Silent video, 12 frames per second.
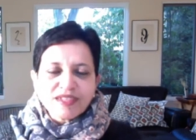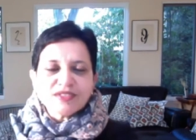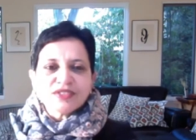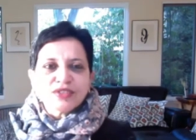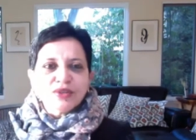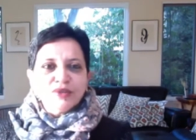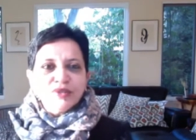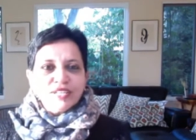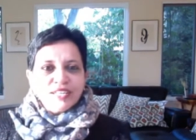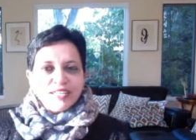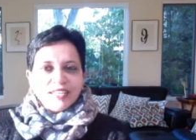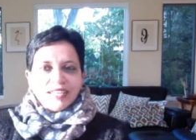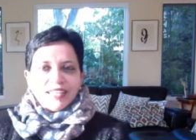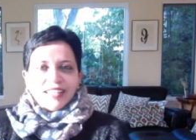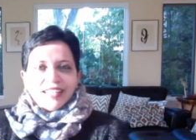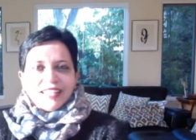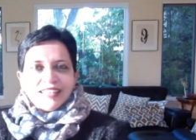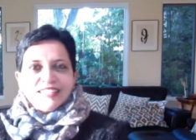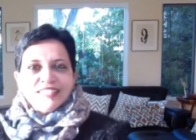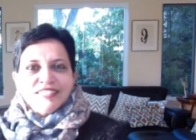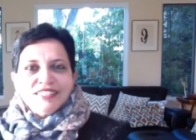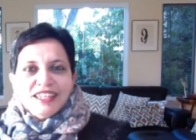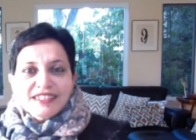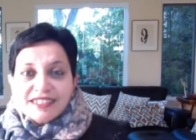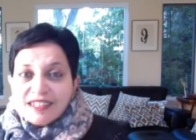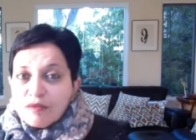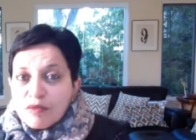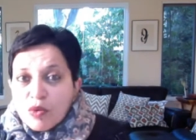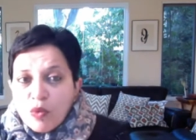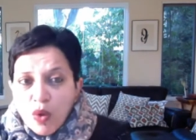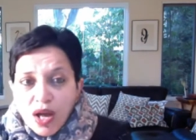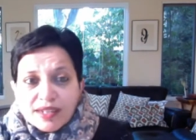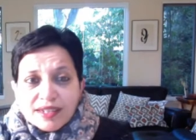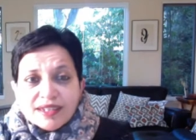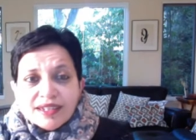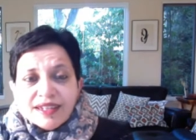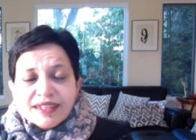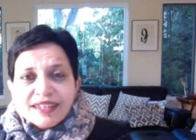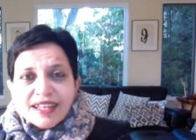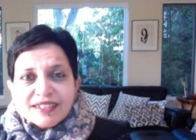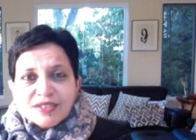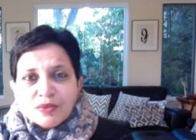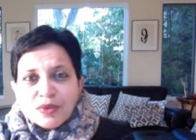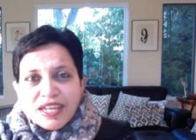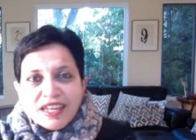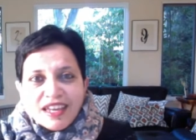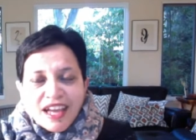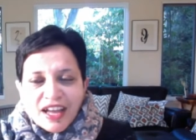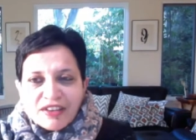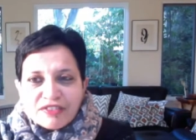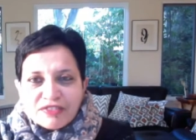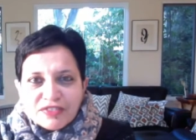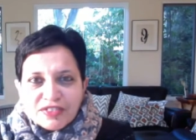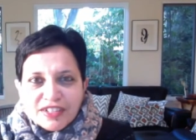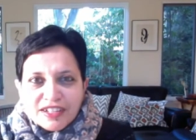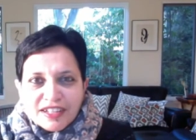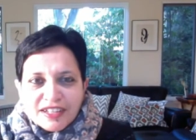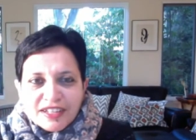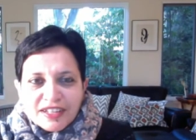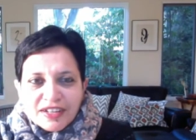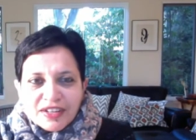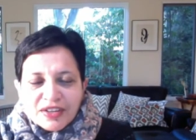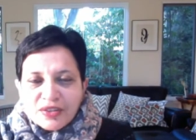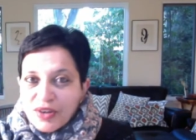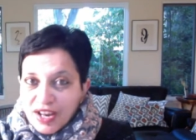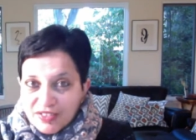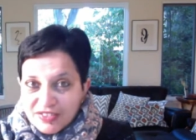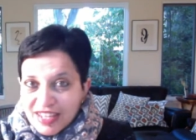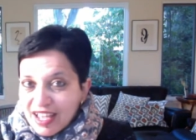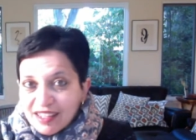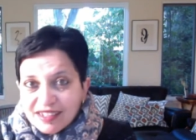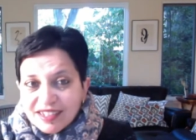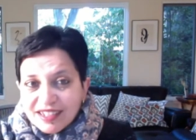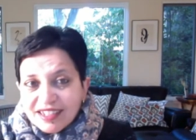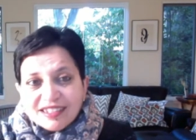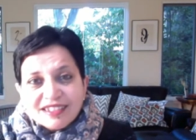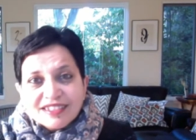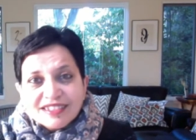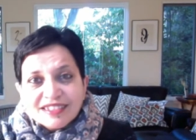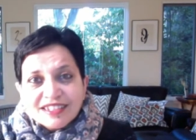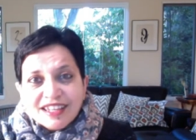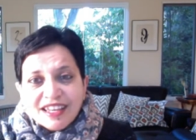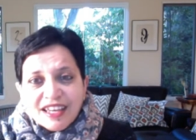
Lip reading: So the lesson number one that we have arrived at is